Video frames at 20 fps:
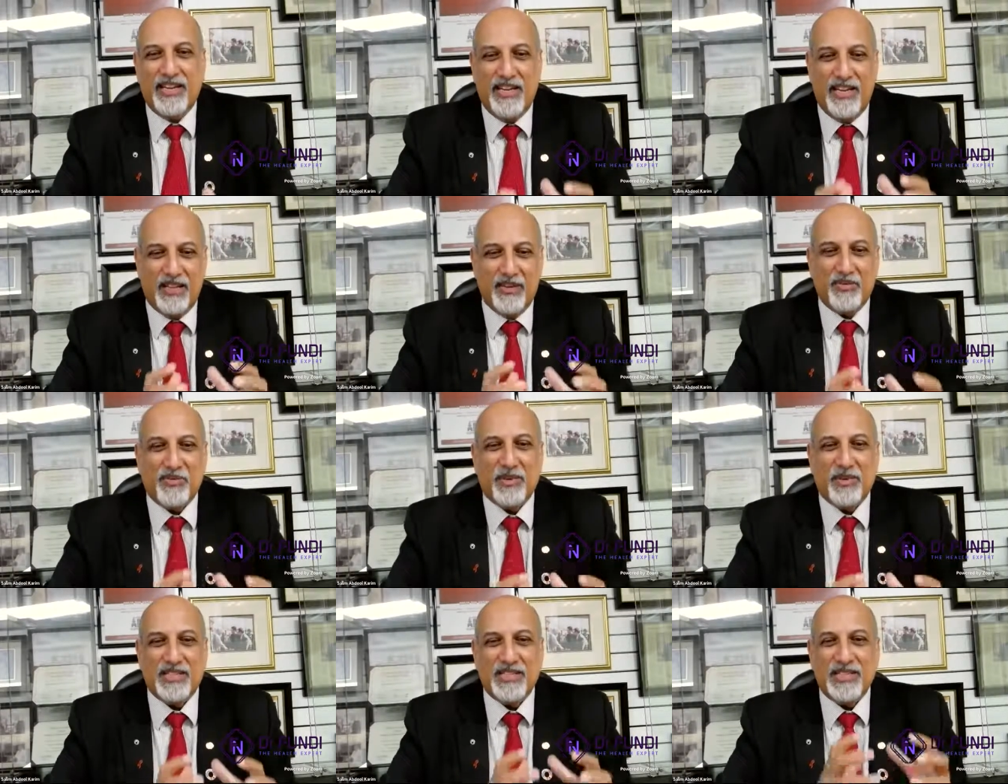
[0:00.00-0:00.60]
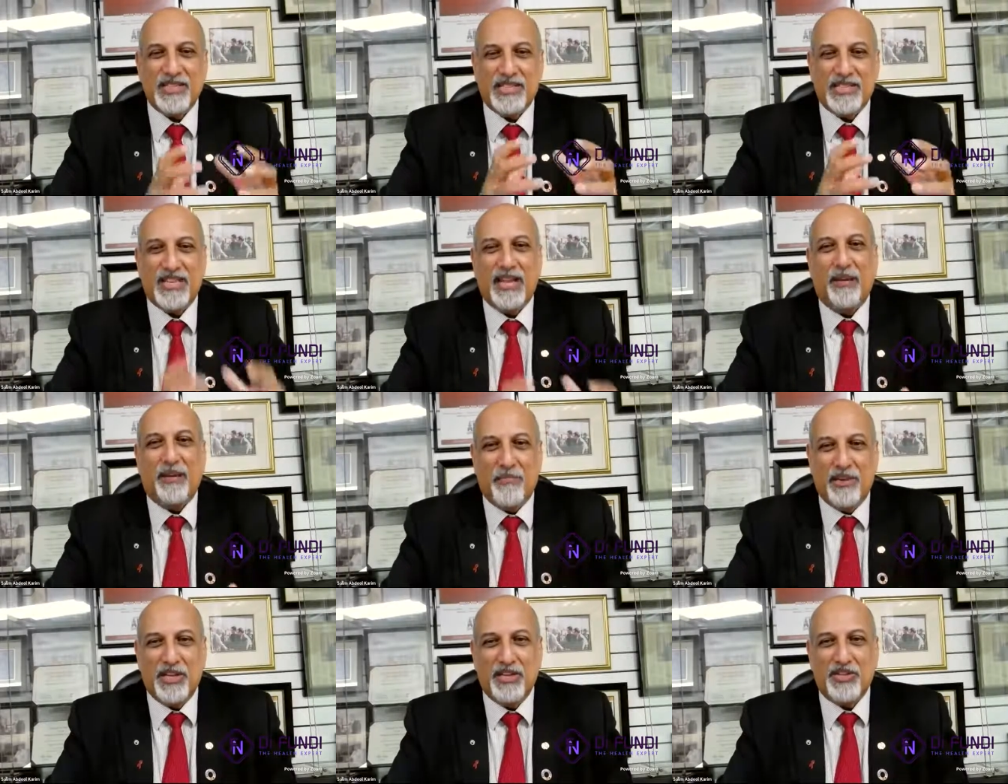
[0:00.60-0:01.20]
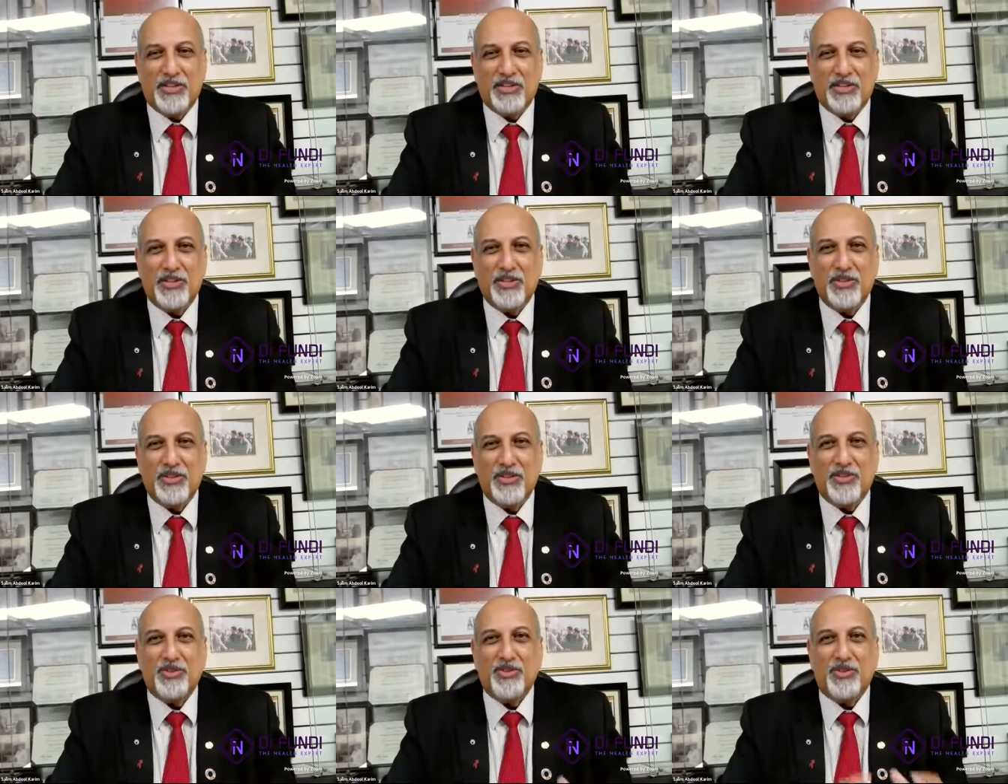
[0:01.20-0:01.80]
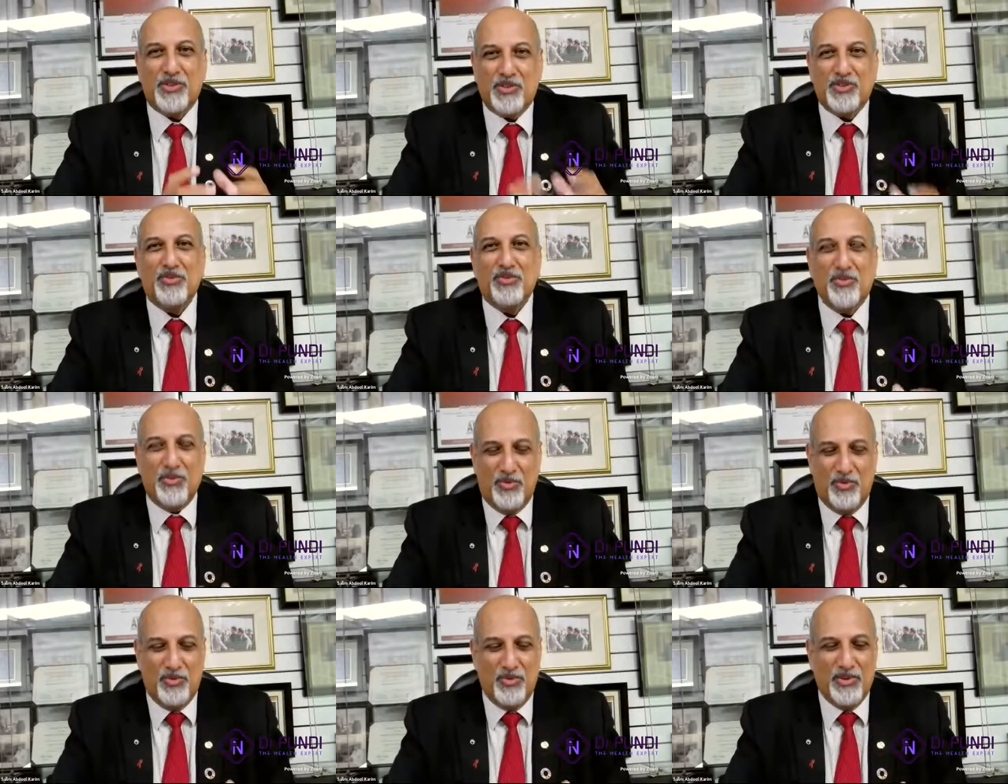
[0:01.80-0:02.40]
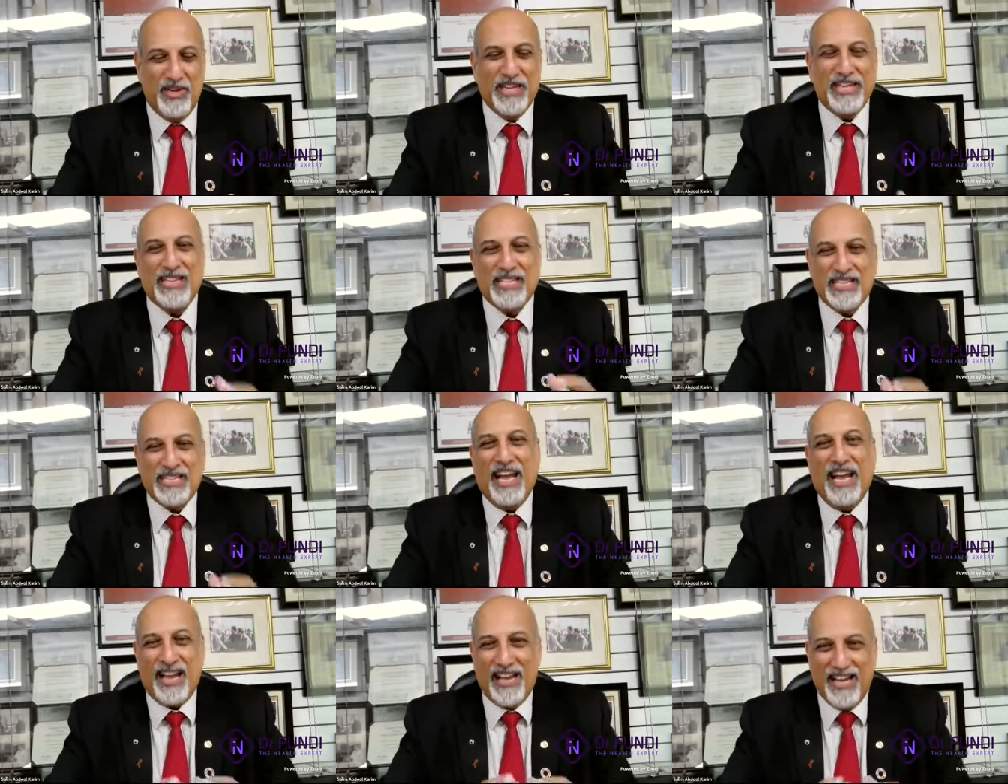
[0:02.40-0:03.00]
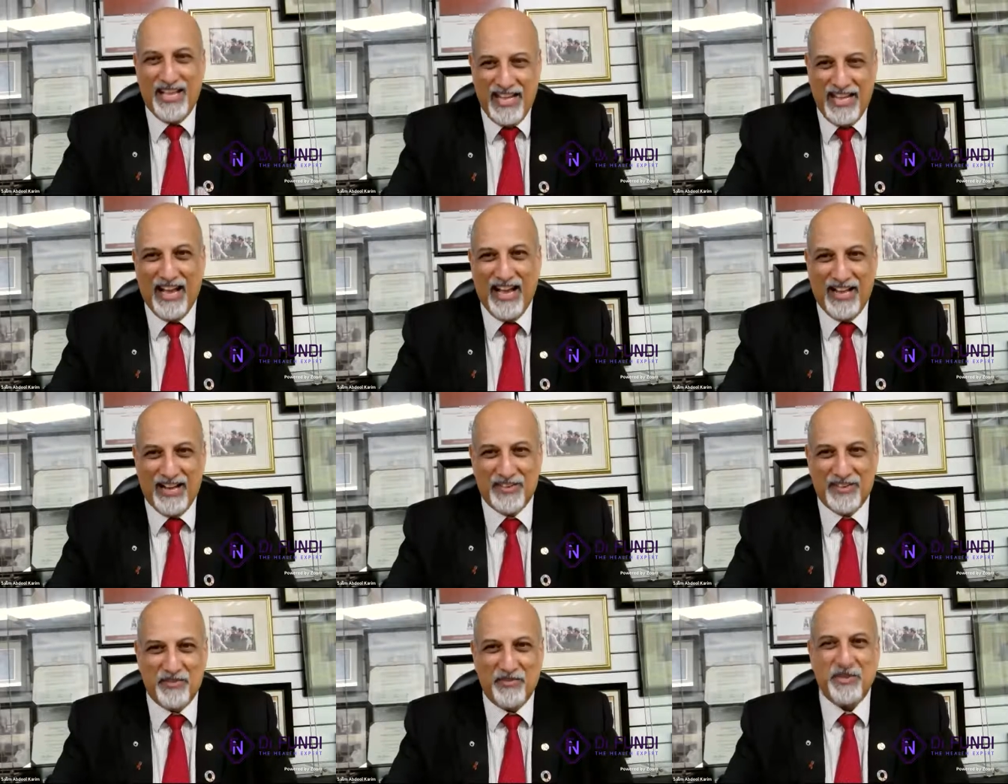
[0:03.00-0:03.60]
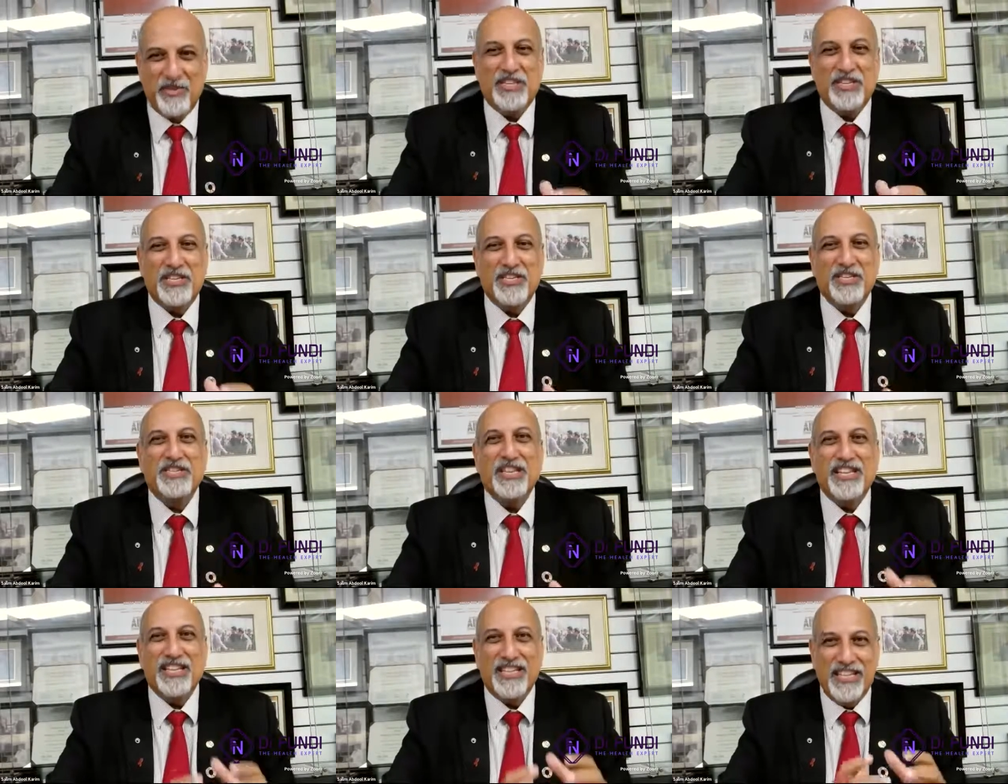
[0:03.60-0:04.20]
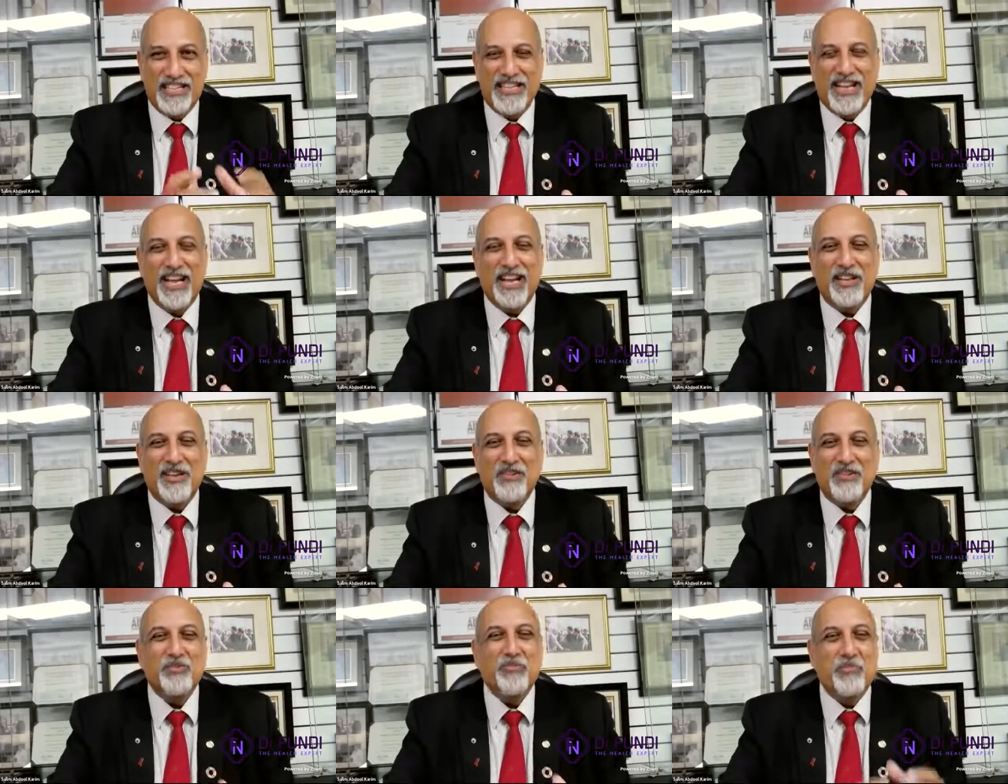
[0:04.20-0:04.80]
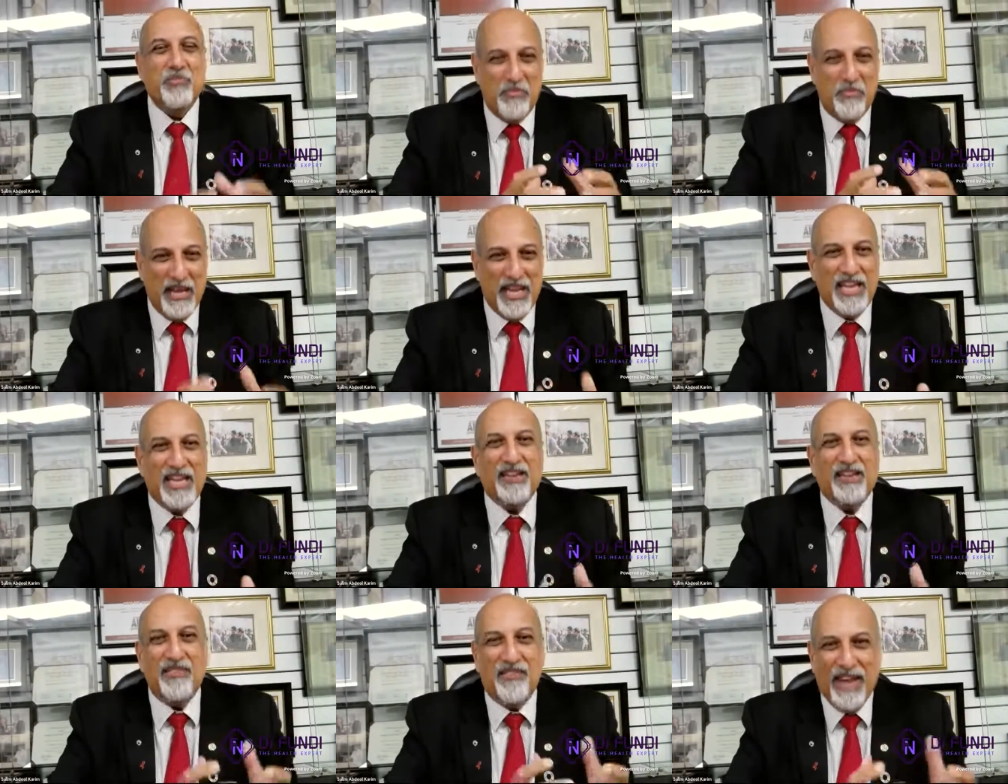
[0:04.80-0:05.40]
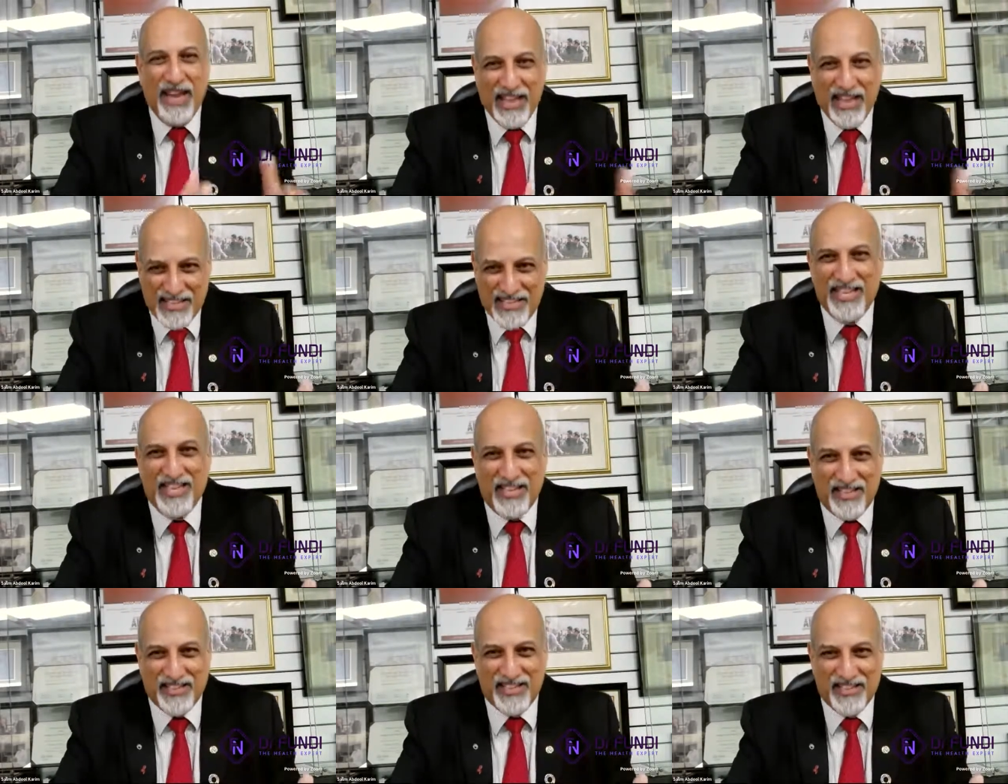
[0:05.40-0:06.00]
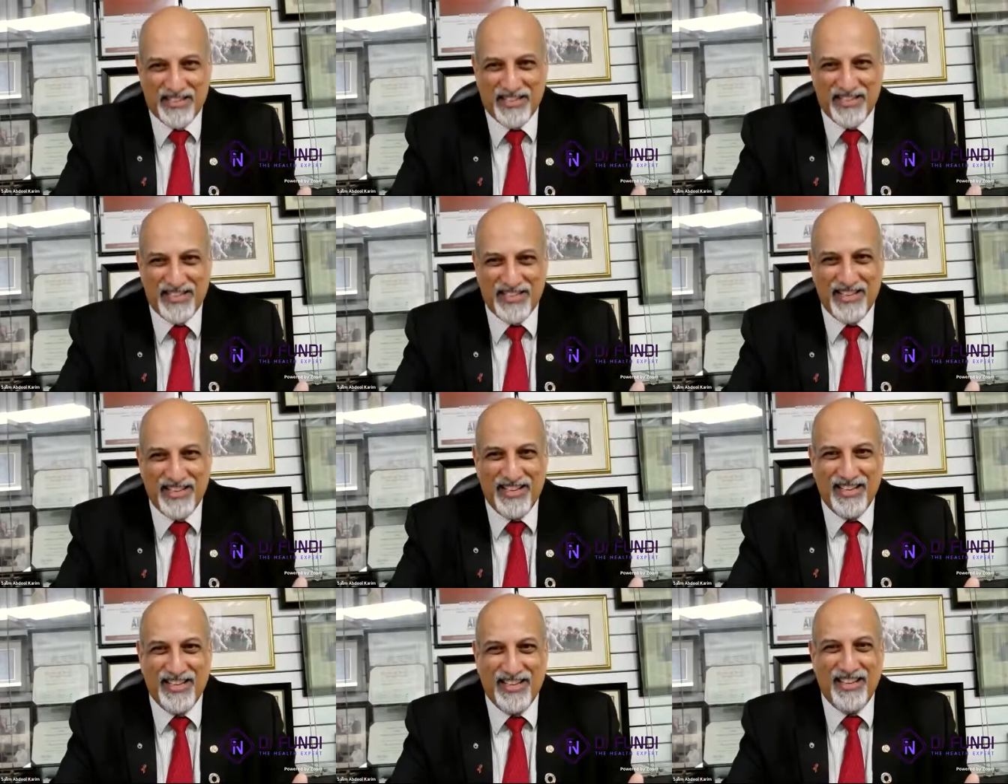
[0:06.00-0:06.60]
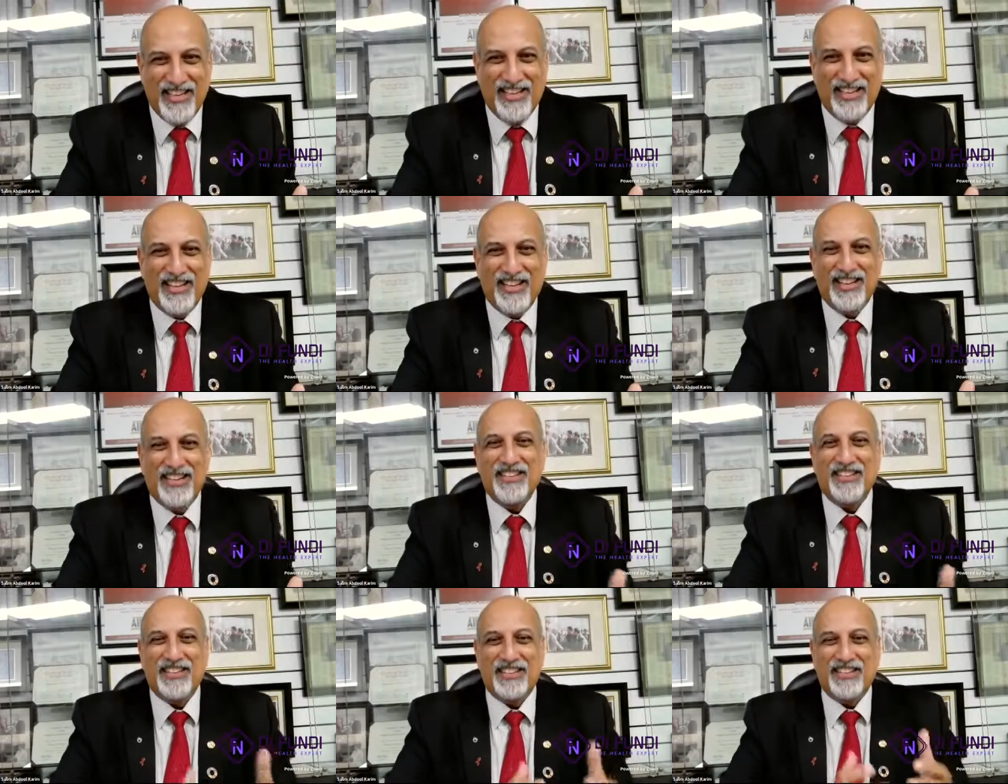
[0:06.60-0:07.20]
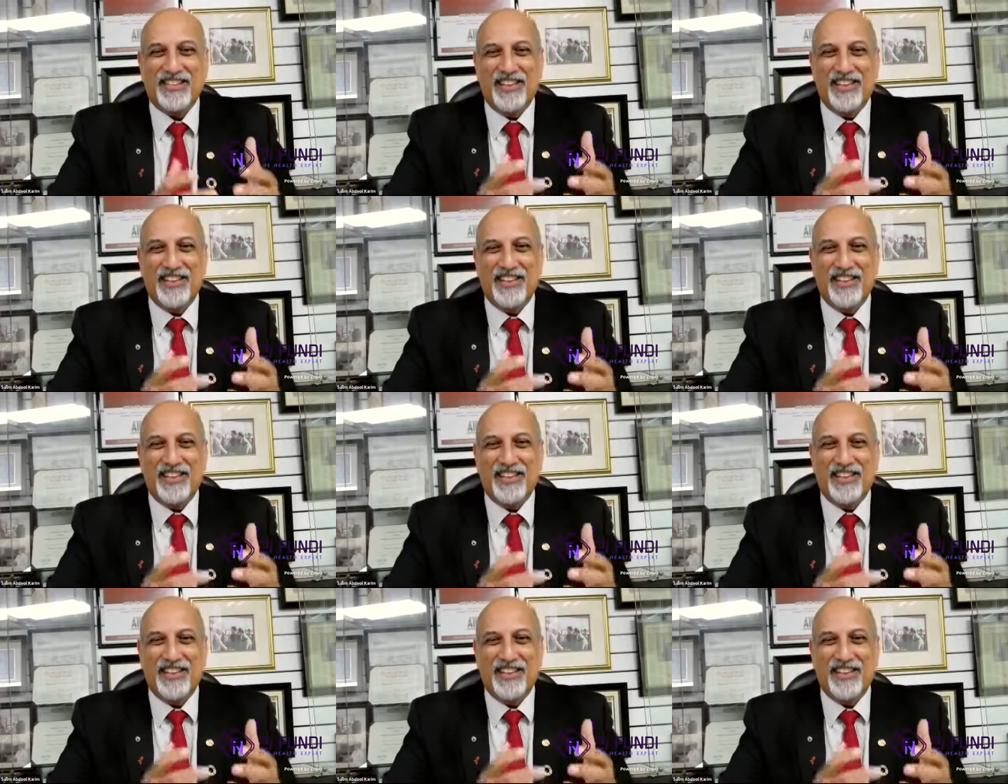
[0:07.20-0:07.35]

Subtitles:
it was established to do exactly that, which is designed to make vaccines, right?